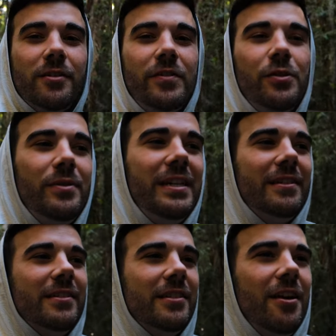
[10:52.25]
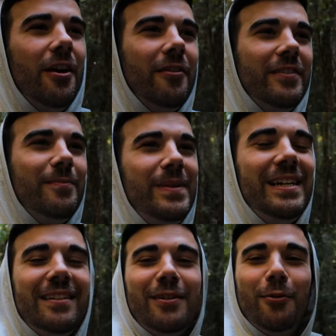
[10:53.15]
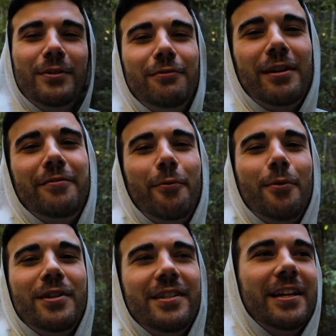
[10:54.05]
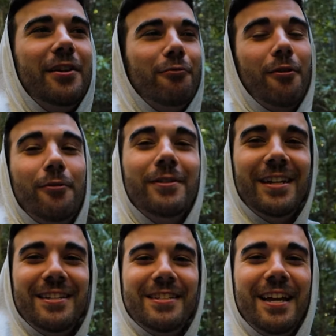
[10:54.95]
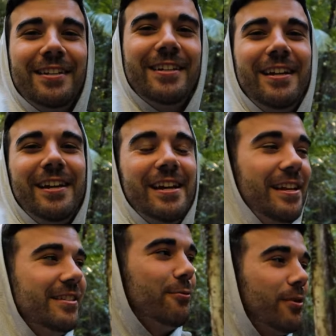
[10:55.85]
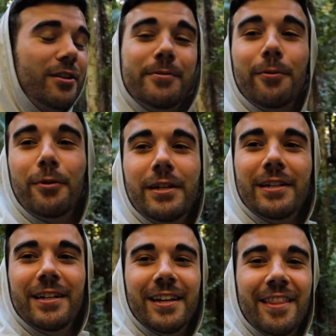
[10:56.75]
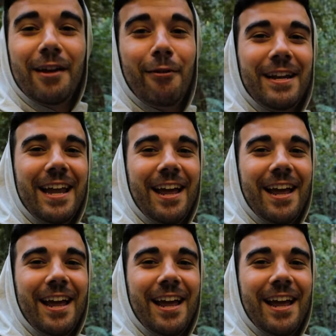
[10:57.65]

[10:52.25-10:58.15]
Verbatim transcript: of the uniqueness of it being the only rainforest that can grow in sand. So we're exploring that right